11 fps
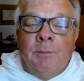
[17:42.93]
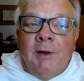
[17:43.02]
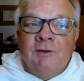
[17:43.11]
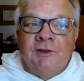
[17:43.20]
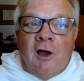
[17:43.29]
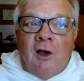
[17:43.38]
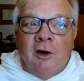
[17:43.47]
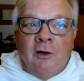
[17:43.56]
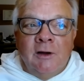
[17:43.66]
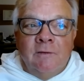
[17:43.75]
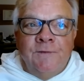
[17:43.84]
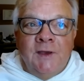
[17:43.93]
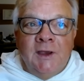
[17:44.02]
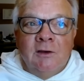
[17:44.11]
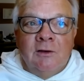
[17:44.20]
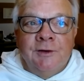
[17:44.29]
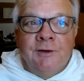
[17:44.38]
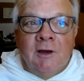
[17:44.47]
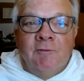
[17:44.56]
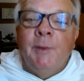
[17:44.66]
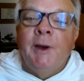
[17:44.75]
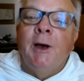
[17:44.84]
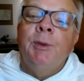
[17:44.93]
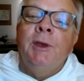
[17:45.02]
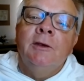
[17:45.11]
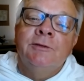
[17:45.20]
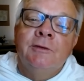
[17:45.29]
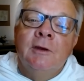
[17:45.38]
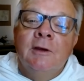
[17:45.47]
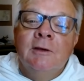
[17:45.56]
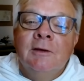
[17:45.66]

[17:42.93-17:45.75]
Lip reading: but saw her in a field of puppies.